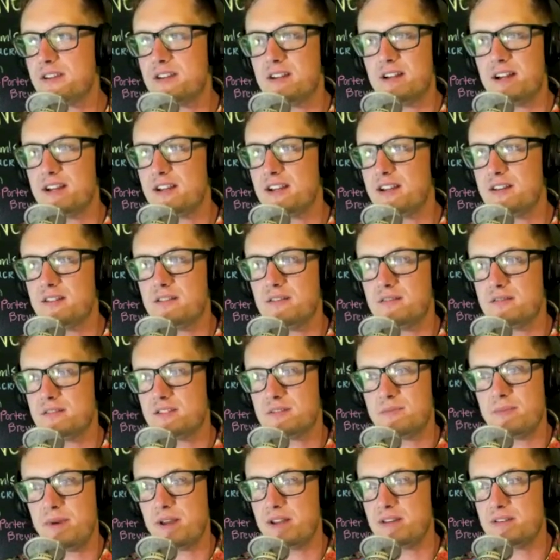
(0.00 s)
it. I didn't
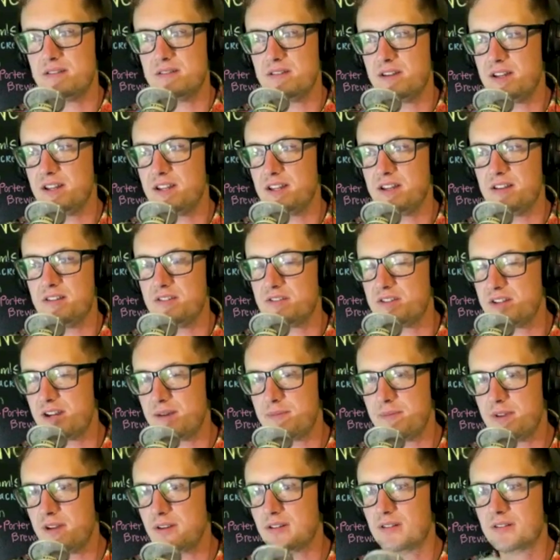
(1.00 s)
spend any other
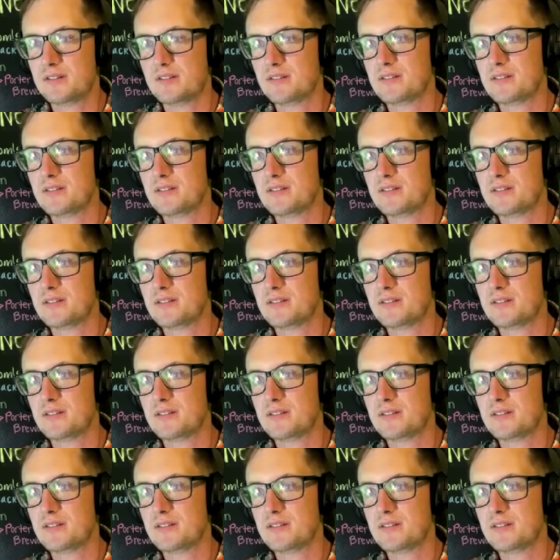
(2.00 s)
time there.